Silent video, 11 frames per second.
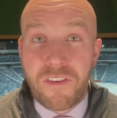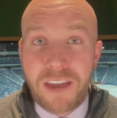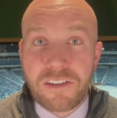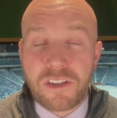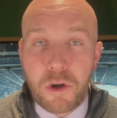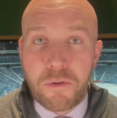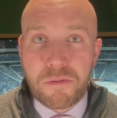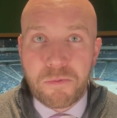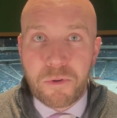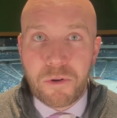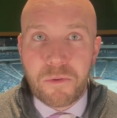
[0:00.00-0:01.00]
had to go
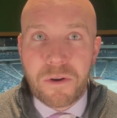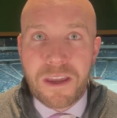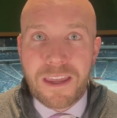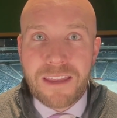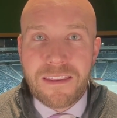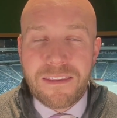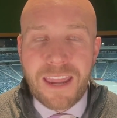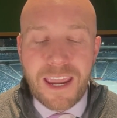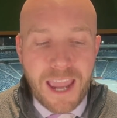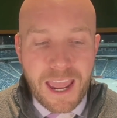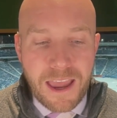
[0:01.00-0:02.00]
through?
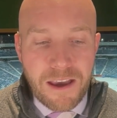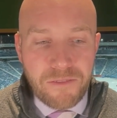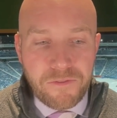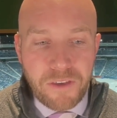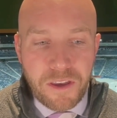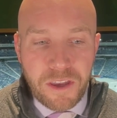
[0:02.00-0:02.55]
They have